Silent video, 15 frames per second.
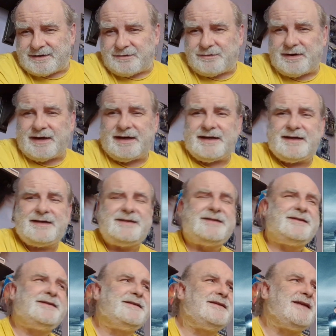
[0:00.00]
the
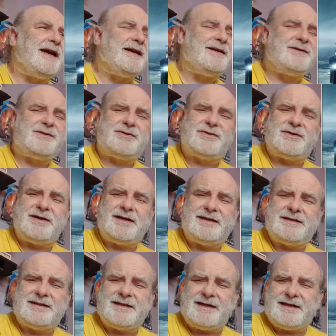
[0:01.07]
way they
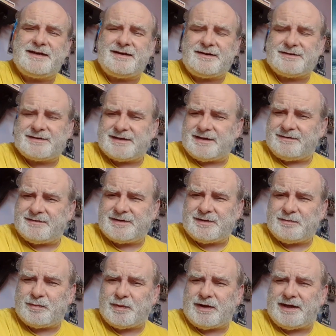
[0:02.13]
treated or seem to
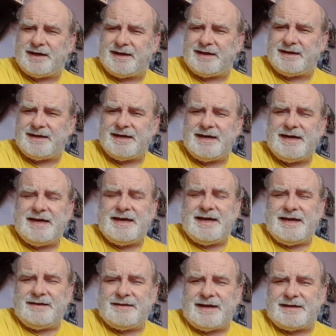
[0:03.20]
be.
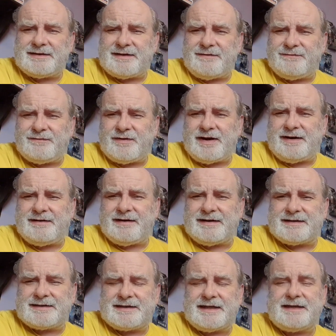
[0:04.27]
There's
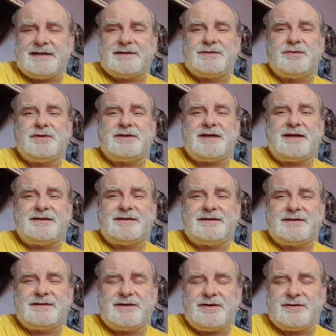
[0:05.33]
various things which I
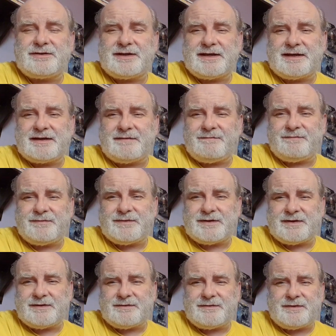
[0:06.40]
don't think
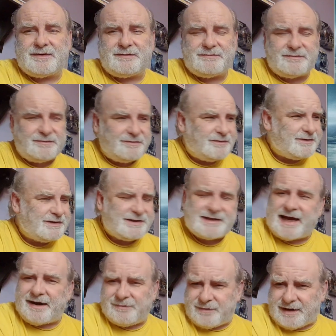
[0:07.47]

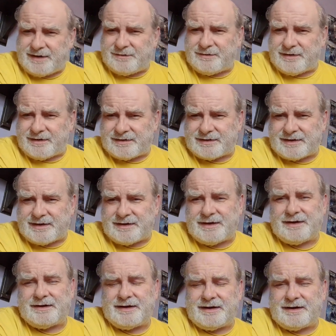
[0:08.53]
sat well with
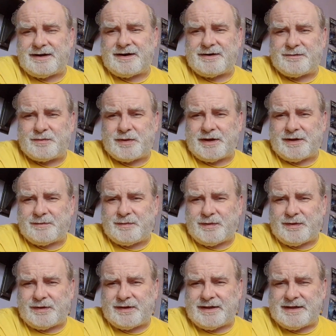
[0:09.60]
a lot of
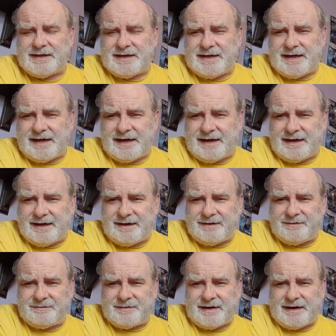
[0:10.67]
people.
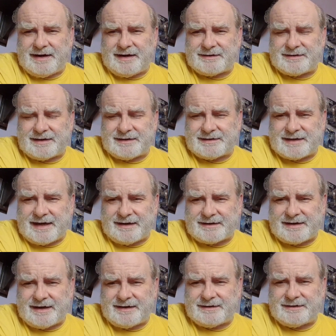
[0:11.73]
And I think that
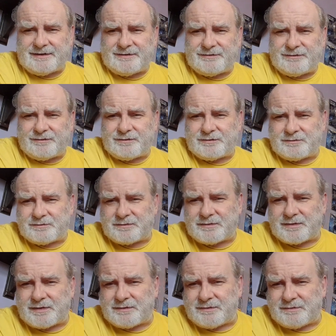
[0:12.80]
kind of
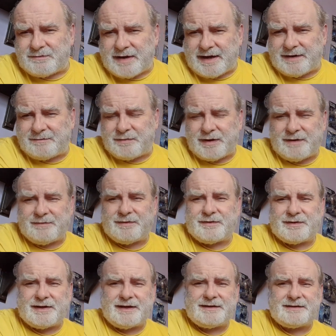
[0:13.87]
made people
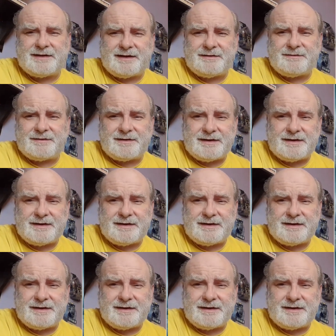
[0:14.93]
think that